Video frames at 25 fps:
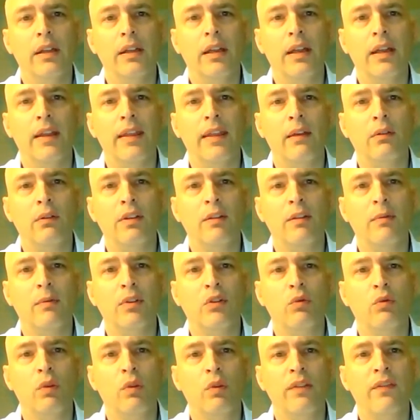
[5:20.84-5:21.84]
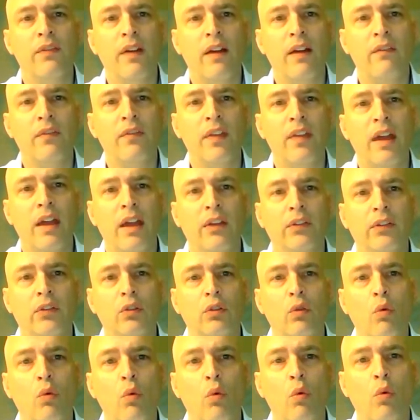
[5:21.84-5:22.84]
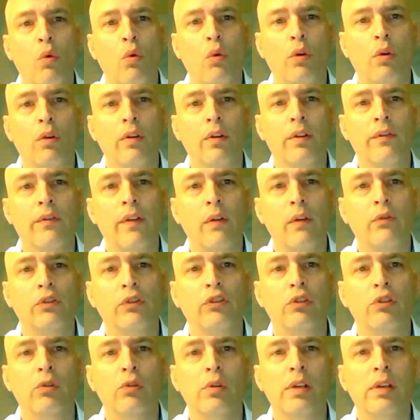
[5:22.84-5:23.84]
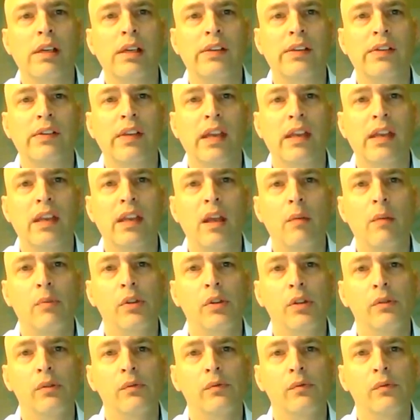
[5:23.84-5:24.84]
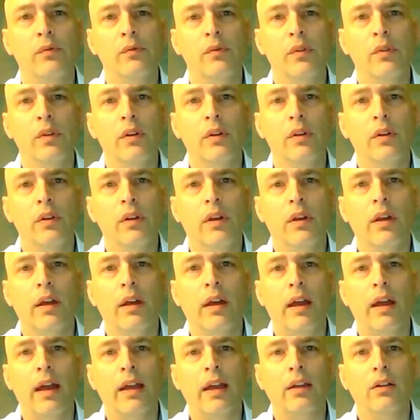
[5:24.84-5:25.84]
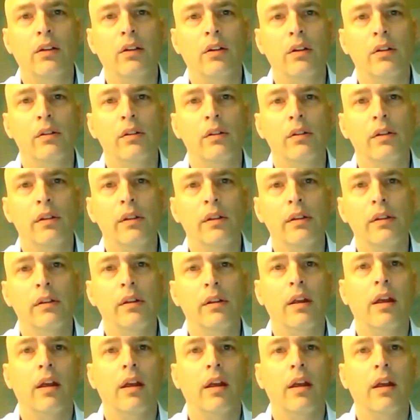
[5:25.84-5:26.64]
and that would give me 25,000, or if I was doing it as KW, I could